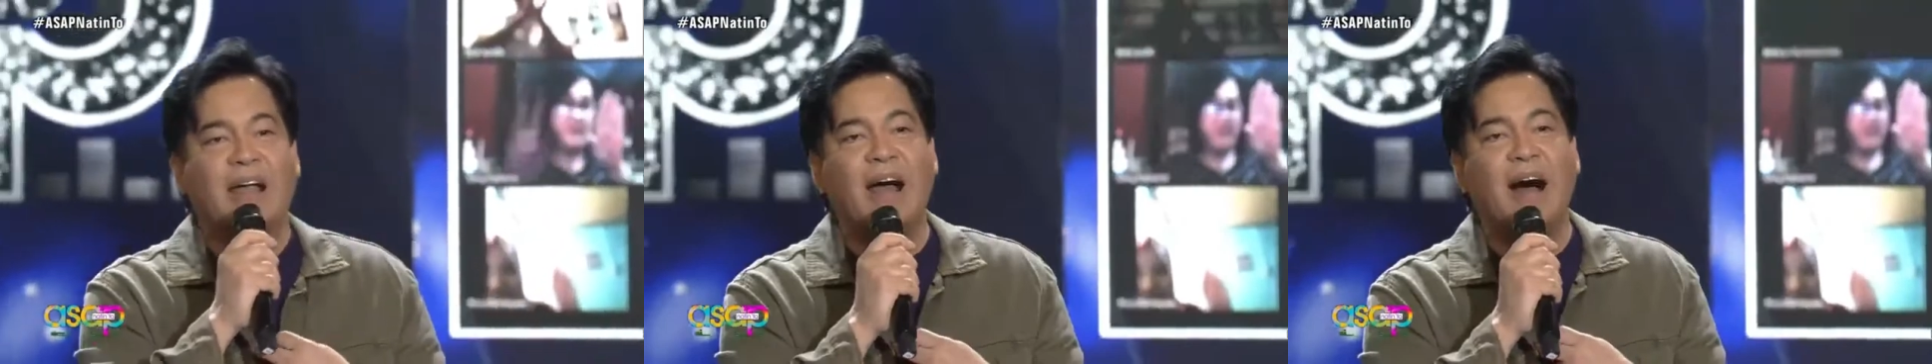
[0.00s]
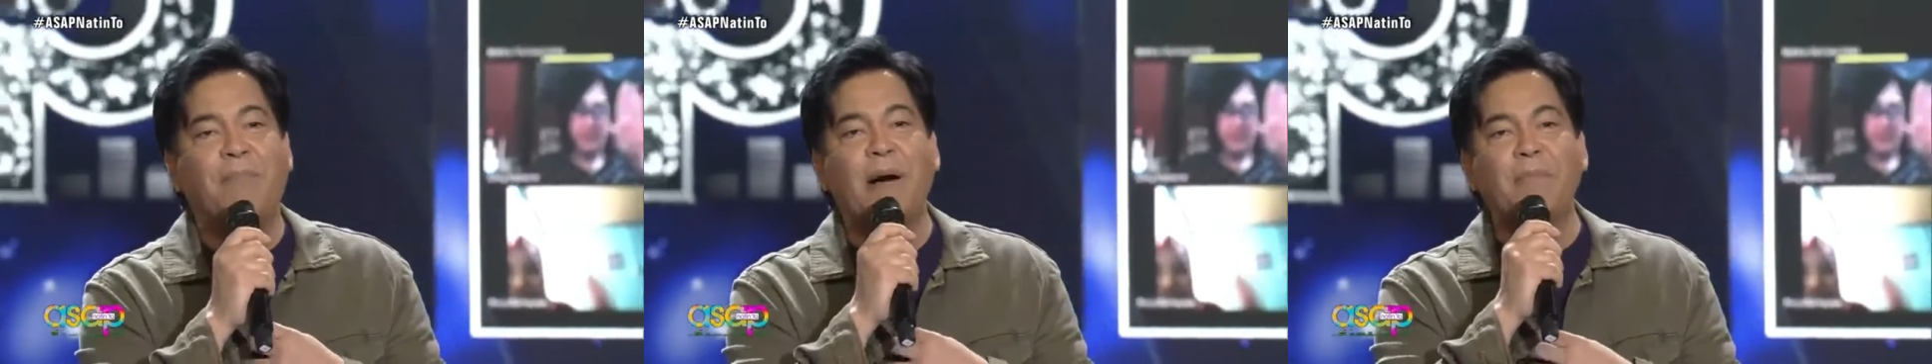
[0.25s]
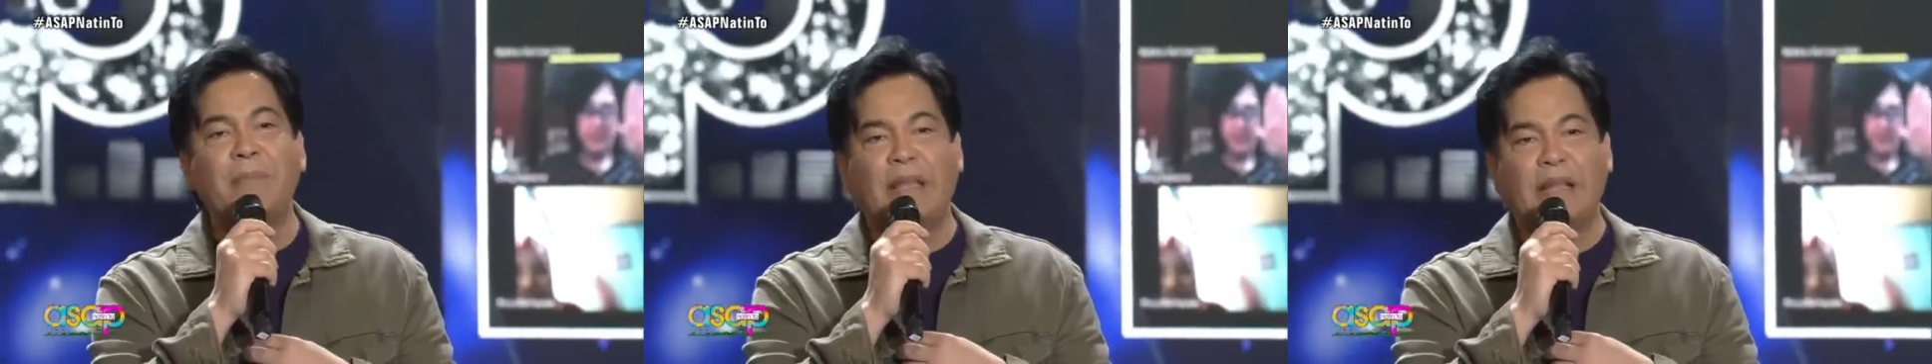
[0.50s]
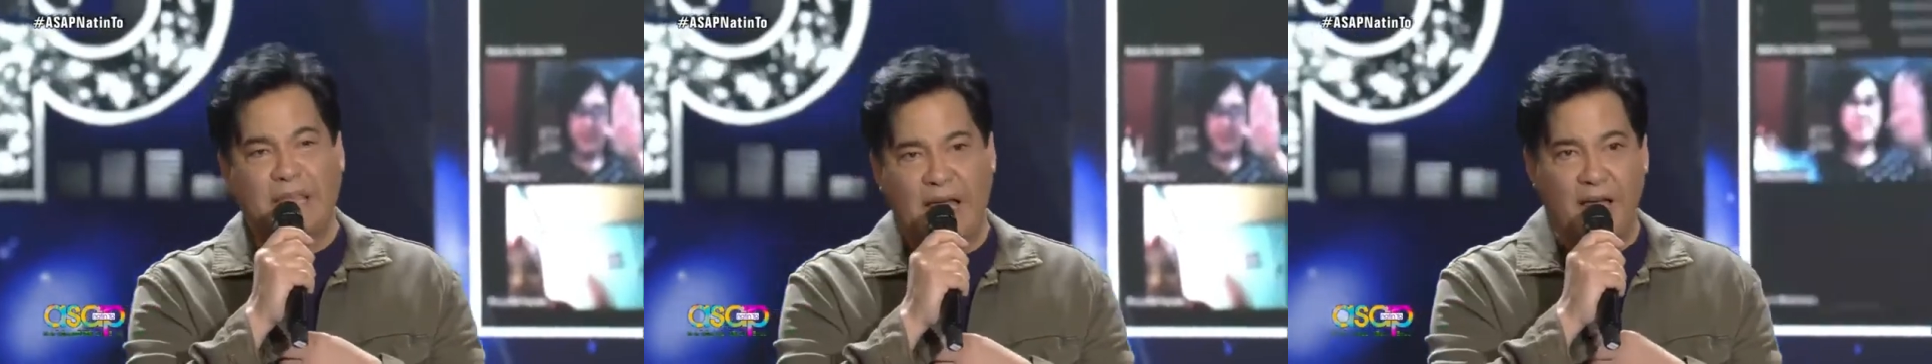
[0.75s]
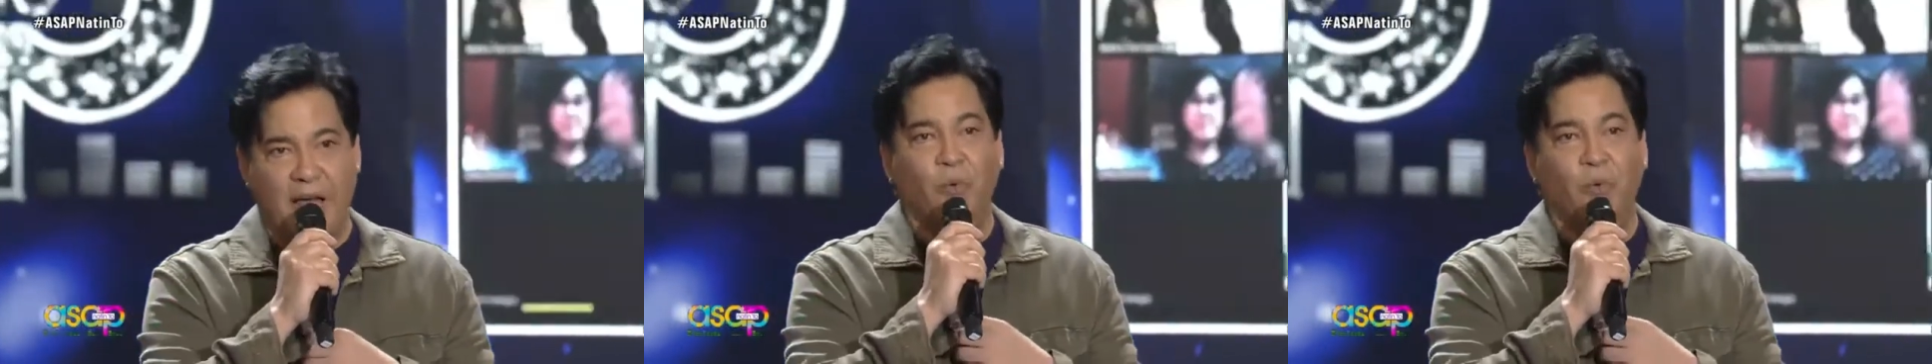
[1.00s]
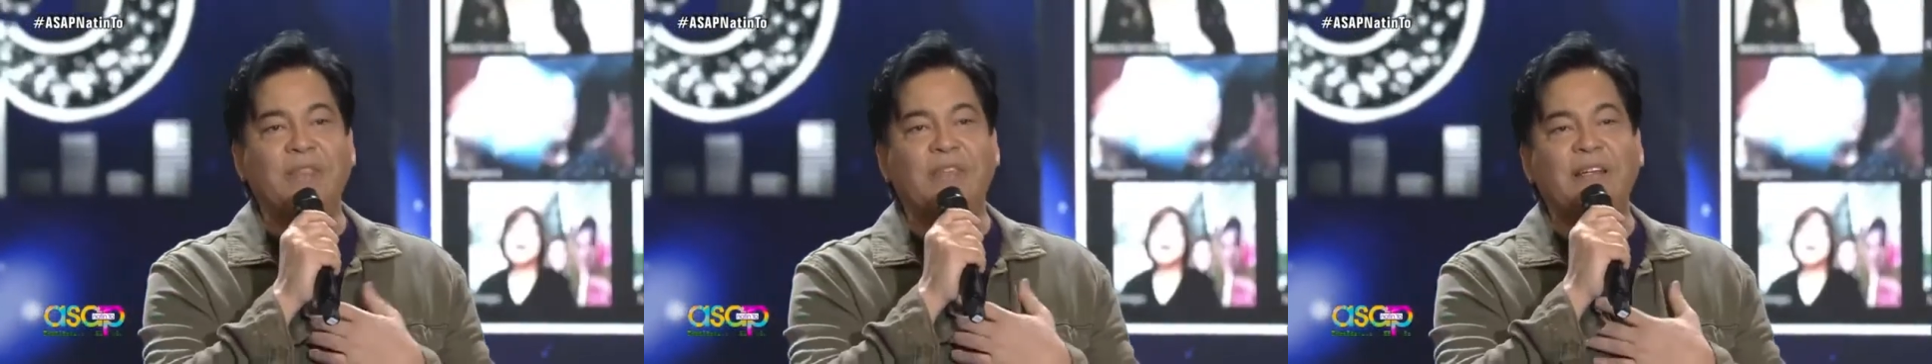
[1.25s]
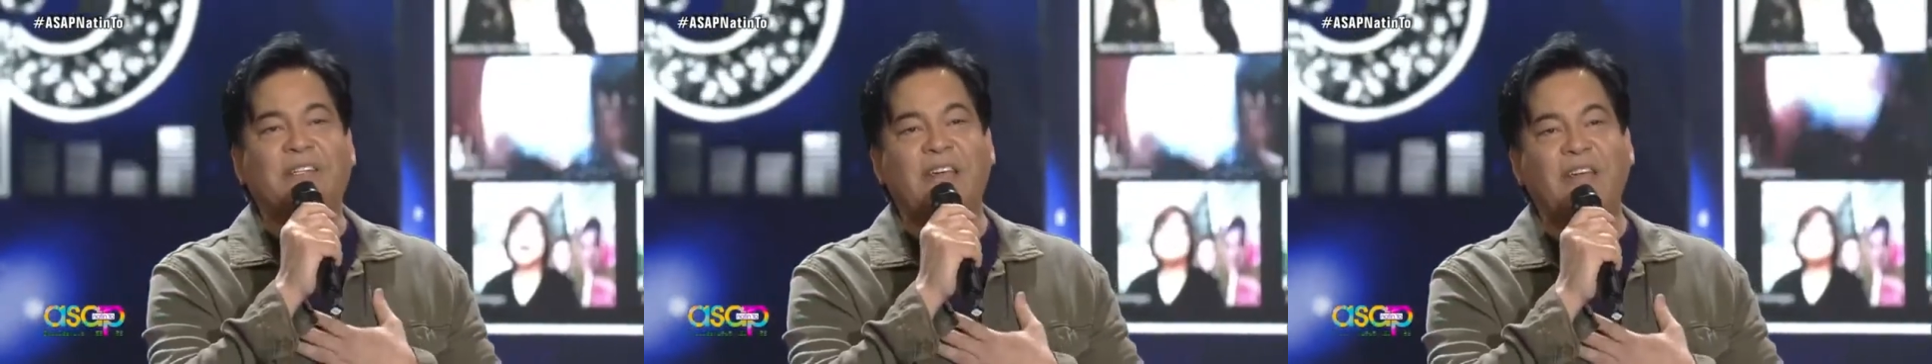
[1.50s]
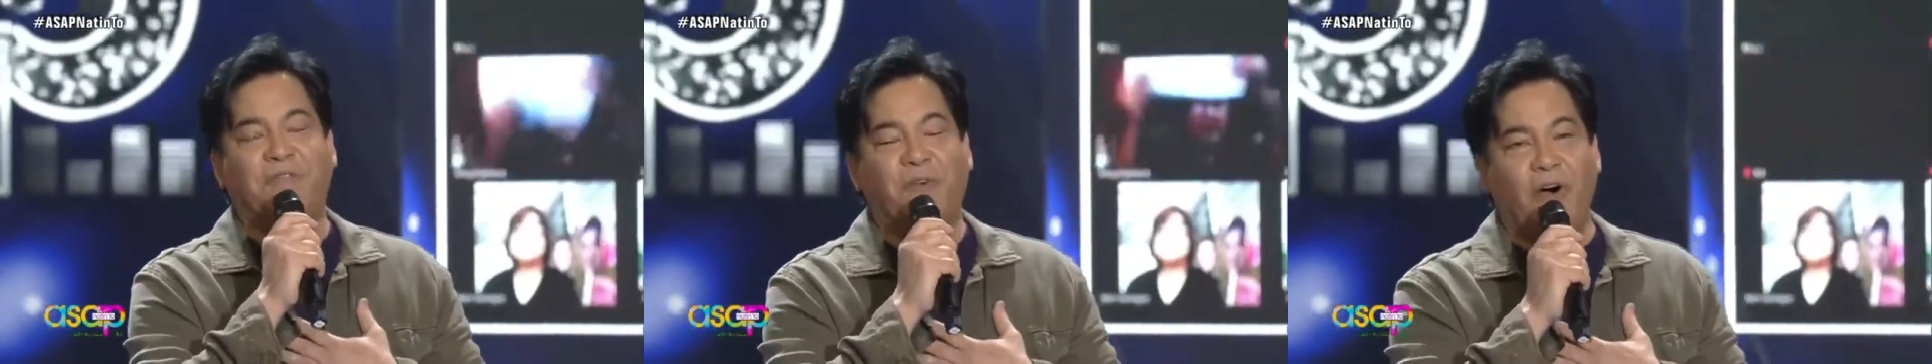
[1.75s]
Kapamilya, with the
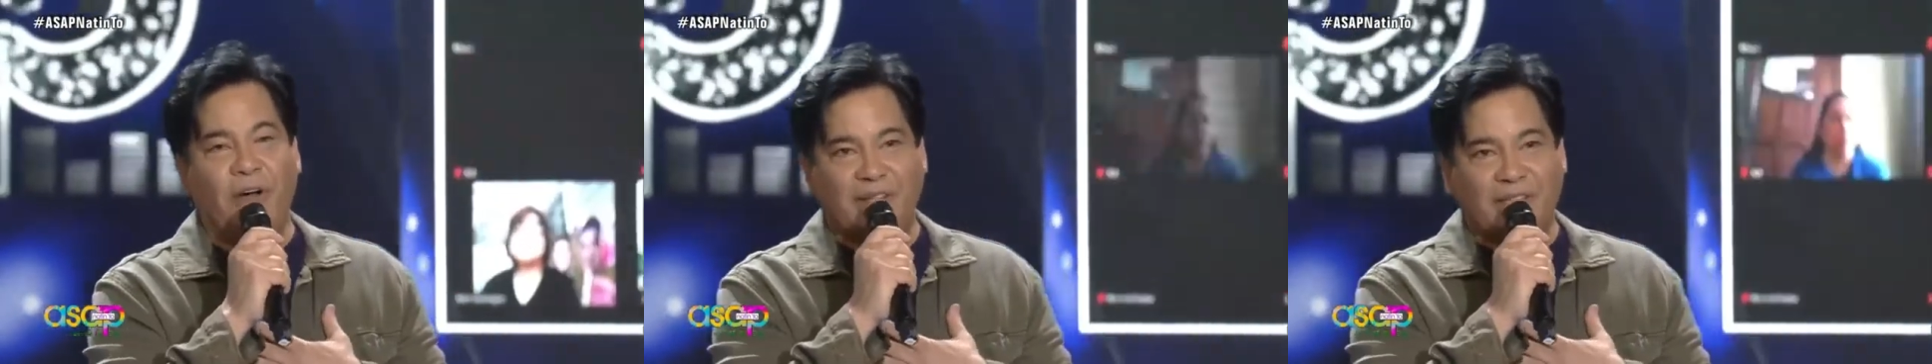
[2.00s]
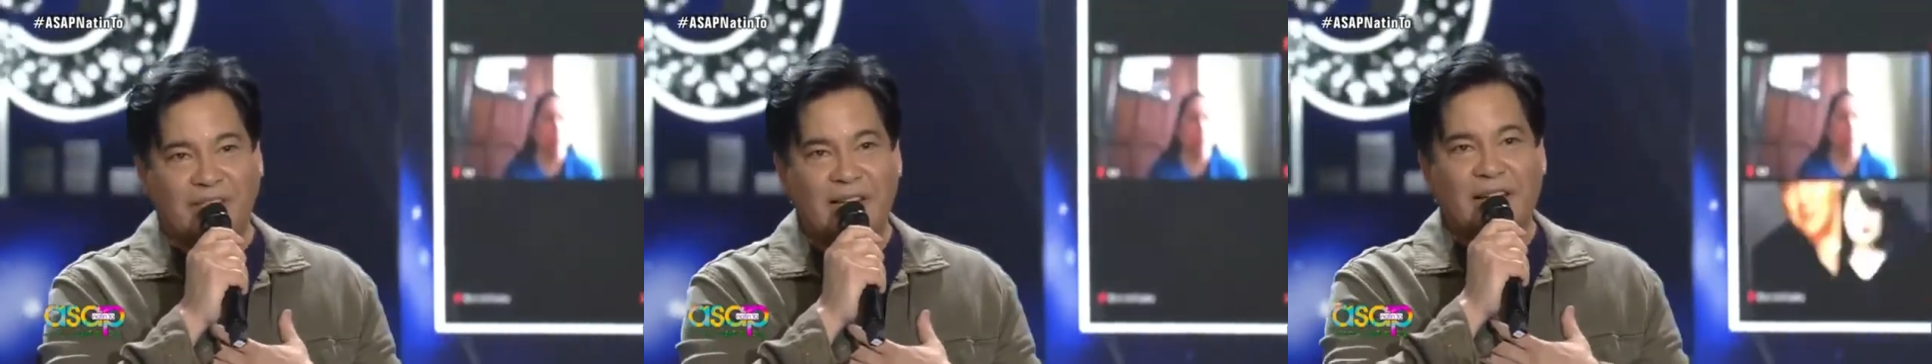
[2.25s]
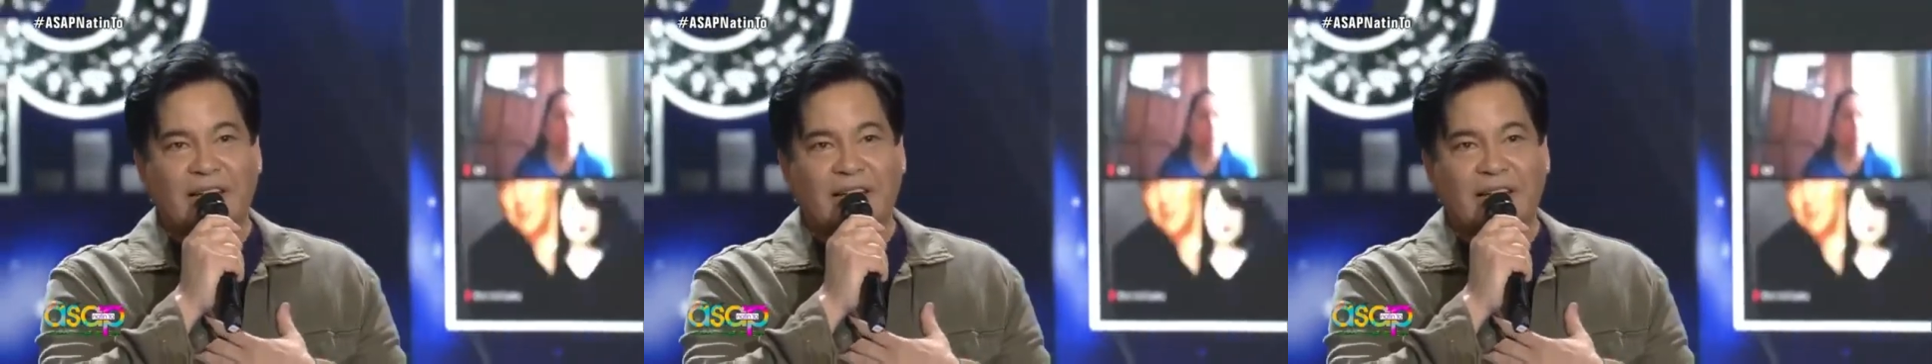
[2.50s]
G-Force.